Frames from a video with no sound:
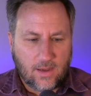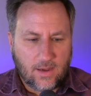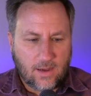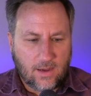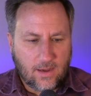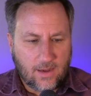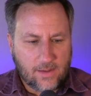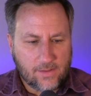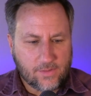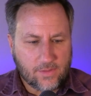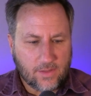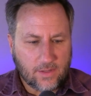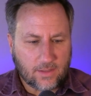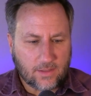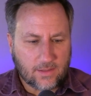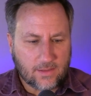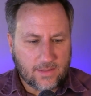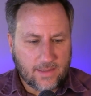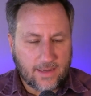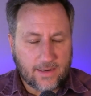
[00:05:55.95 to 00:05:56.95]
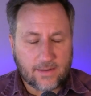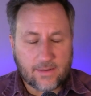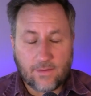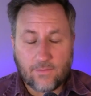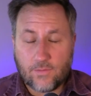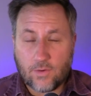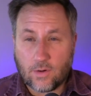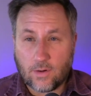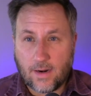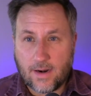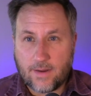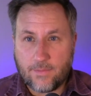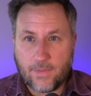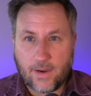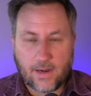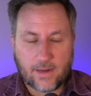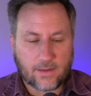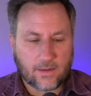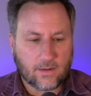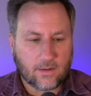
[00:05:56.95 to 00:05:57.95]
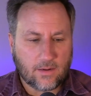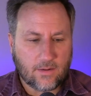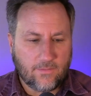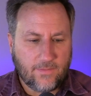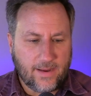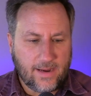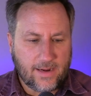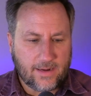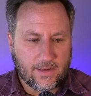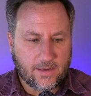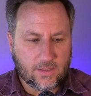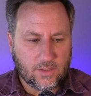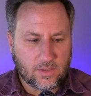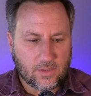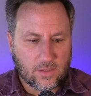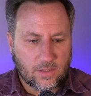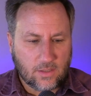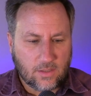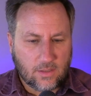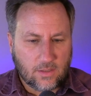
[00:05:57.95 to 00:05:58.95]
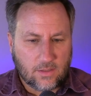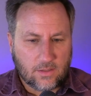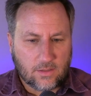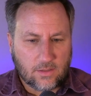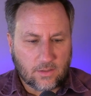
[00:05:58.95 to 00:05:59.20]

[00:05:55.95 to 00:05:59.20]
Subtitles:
I think that if you're on a Medicare Advantage, there